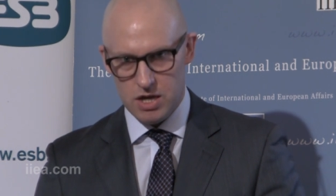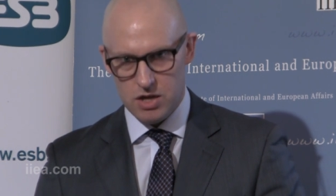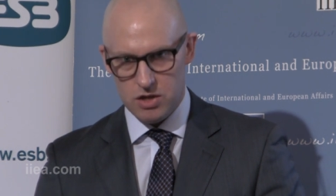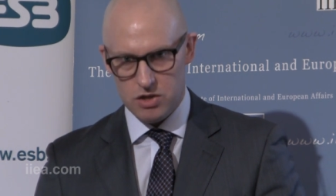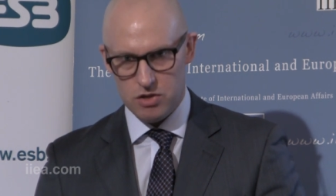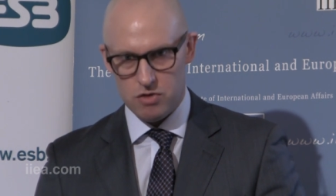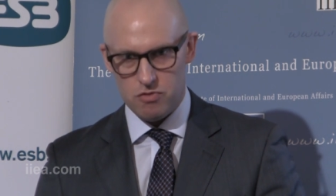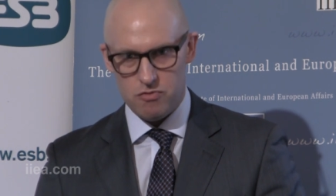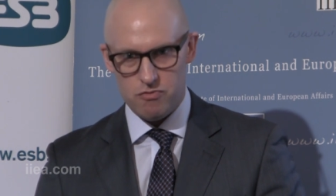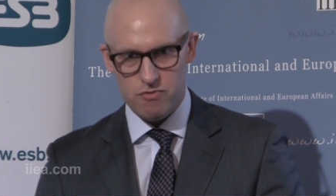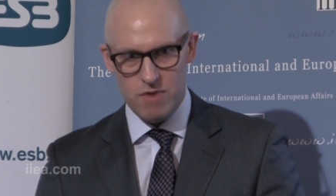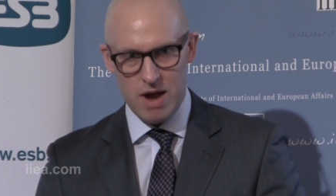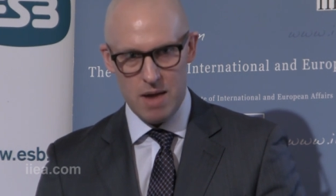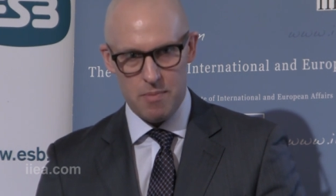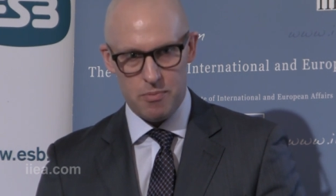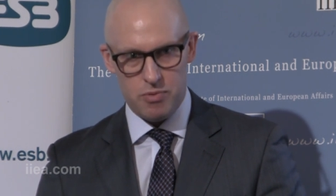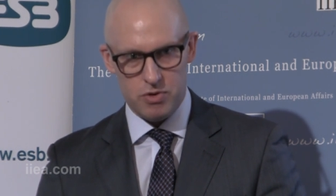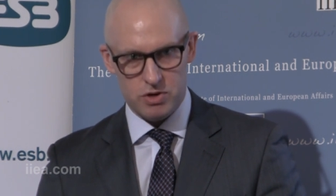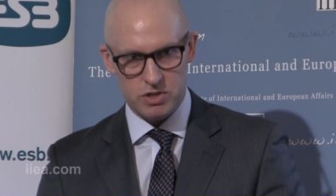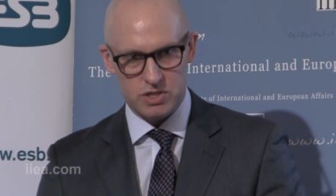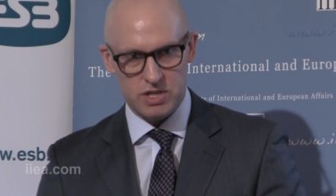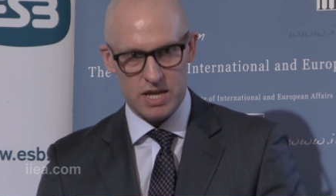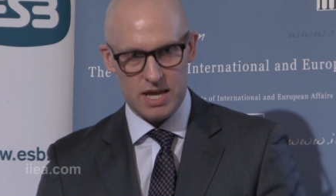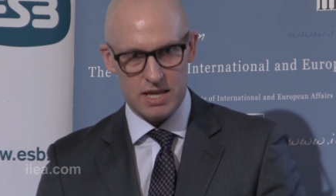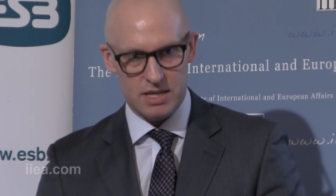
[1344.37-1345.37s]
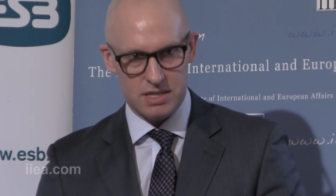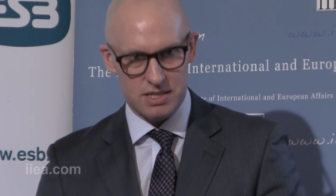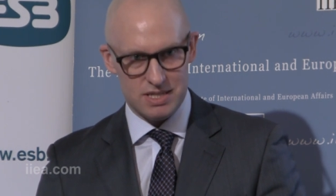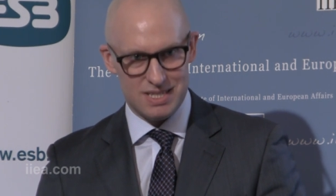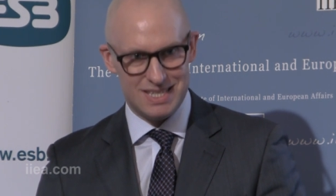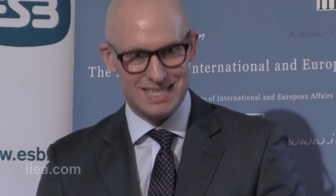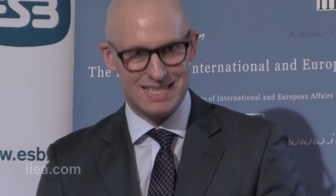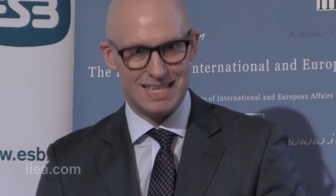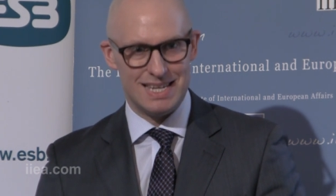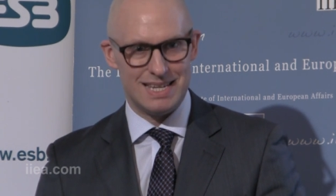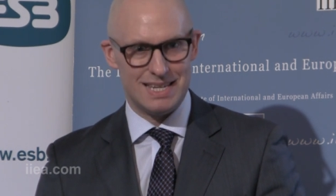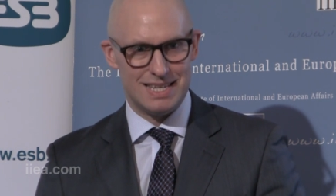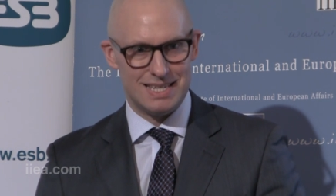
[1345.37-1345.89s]
that represent
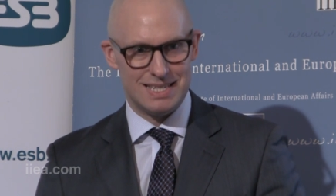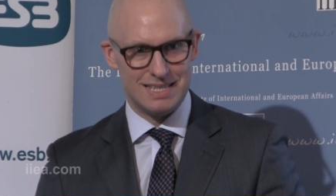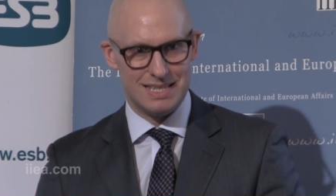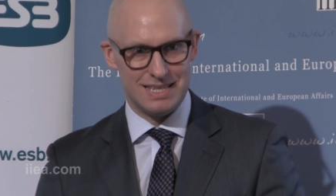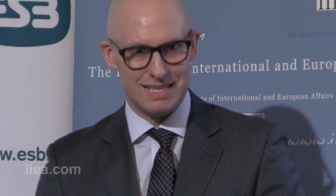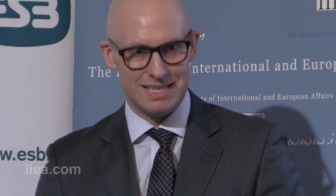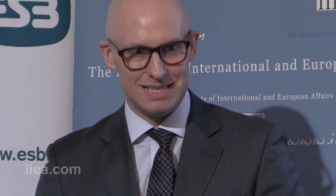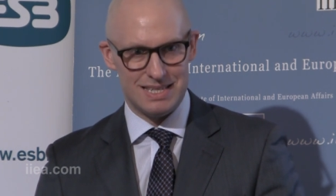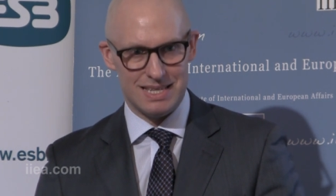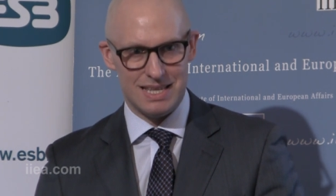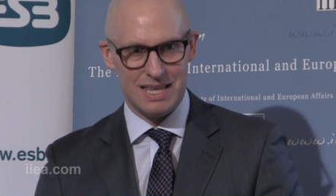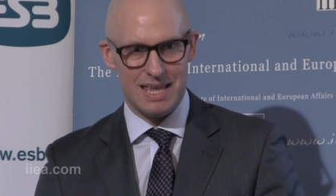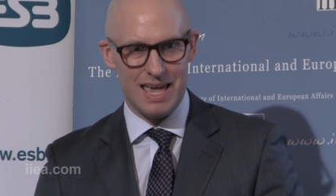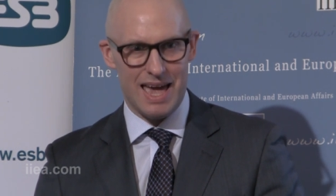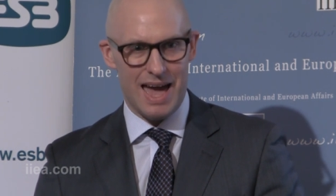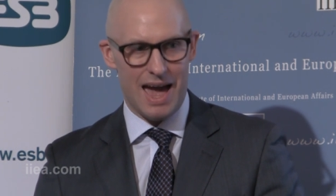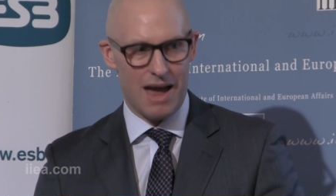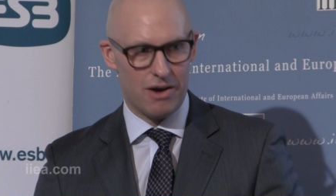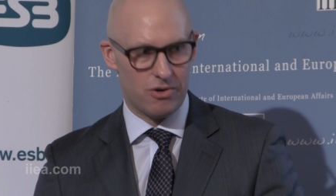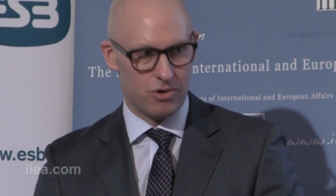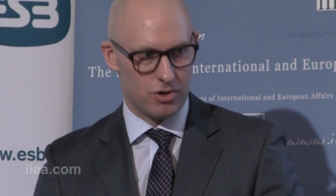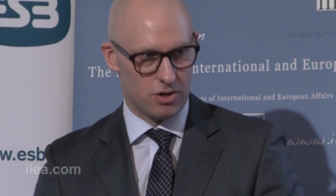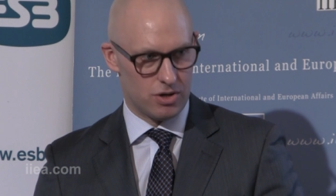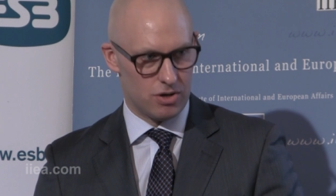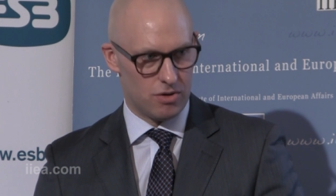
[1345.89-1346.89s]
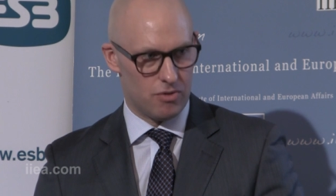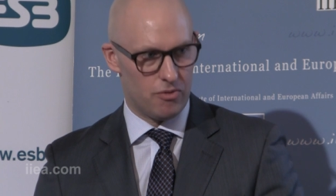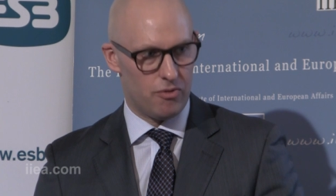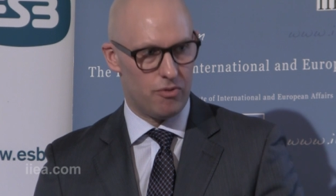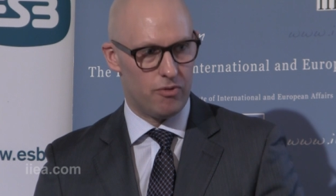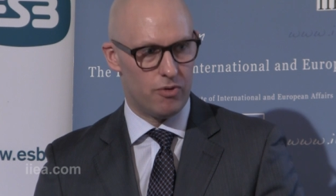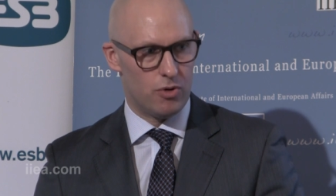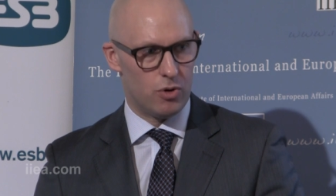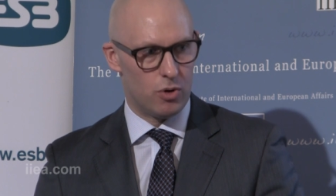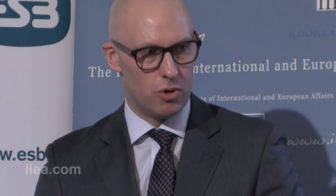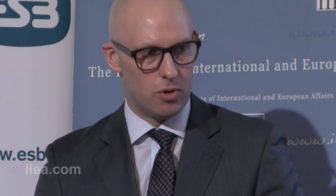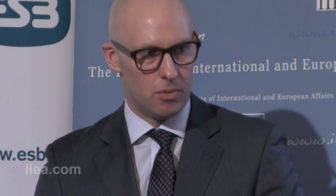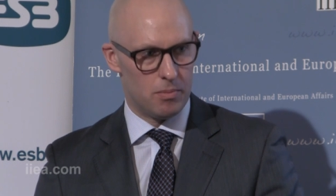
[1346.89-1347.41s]
citizens in the aggregate
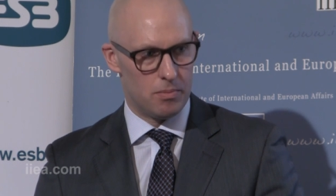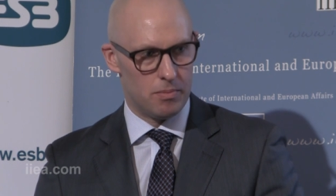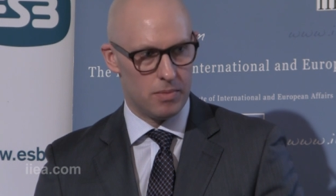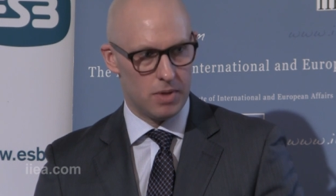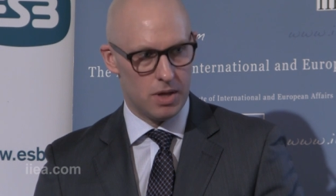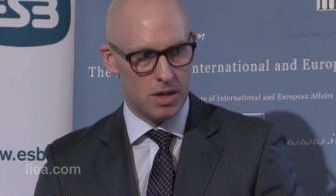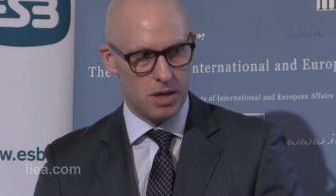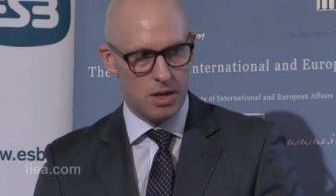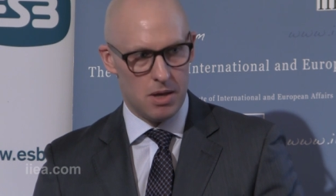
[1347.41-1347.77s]
form,